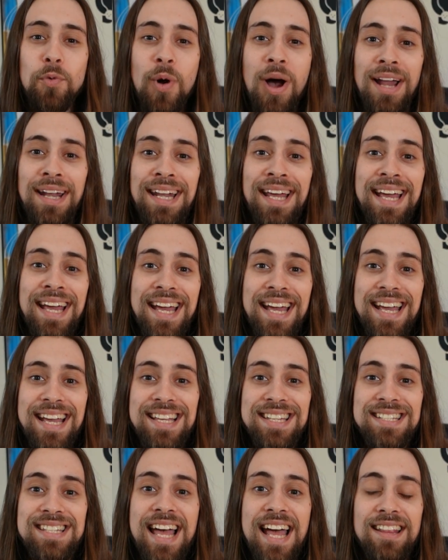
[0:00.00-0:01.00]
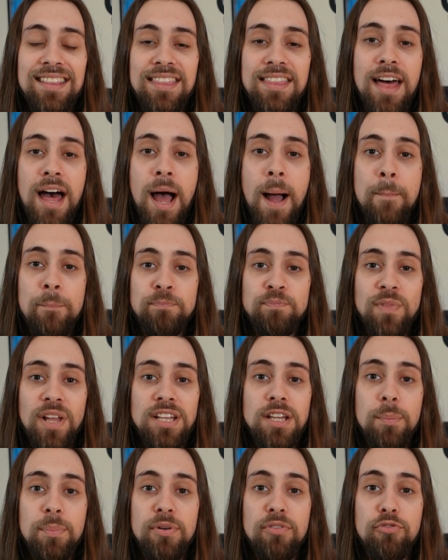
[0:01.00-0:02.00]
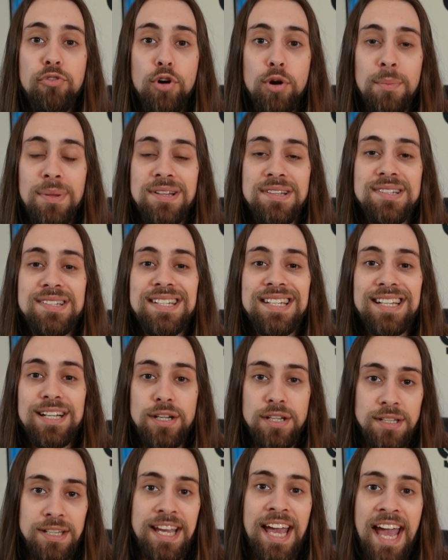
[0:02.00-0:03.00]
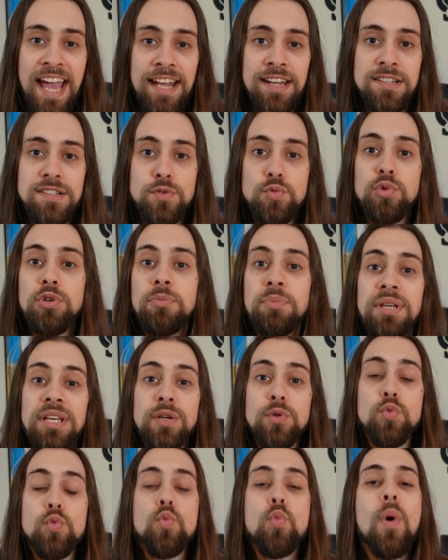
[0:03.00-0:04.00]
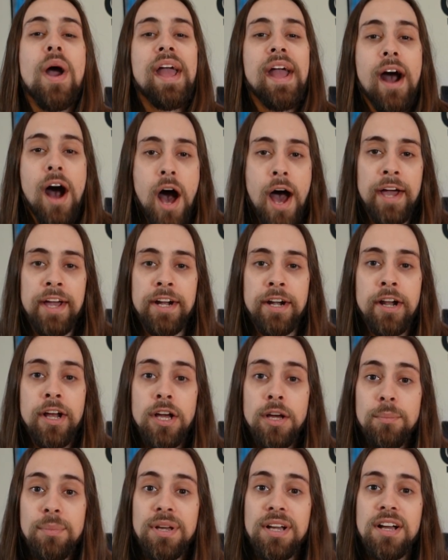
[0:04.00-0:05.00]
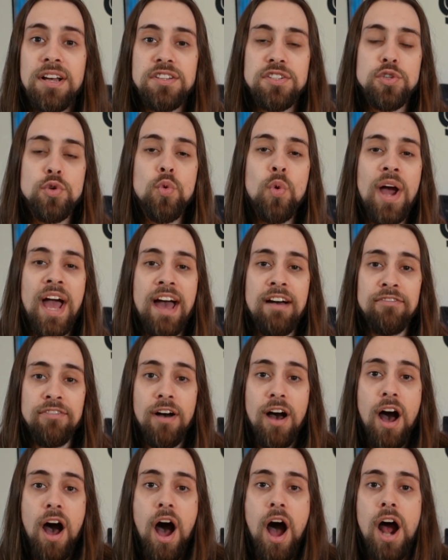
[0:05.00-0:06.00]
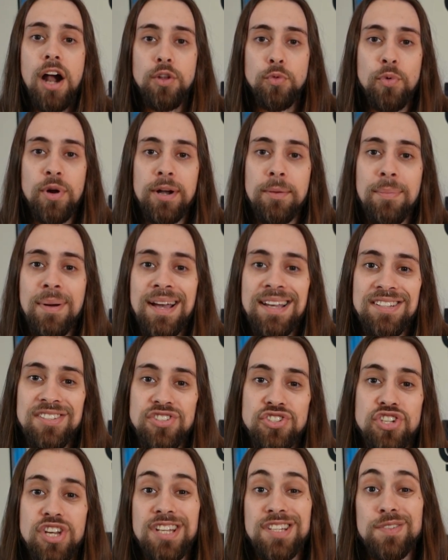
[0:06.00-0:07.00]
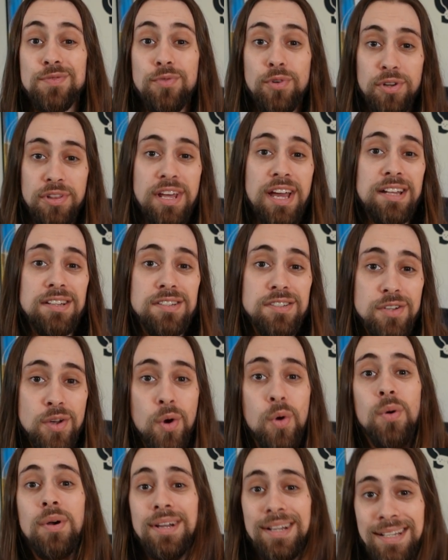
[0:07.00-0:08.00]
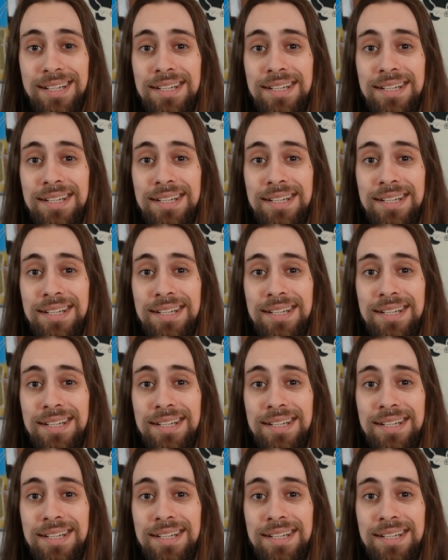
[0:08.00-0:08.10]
one is that the performance gains will be way higher because you have a hardware base just for that. So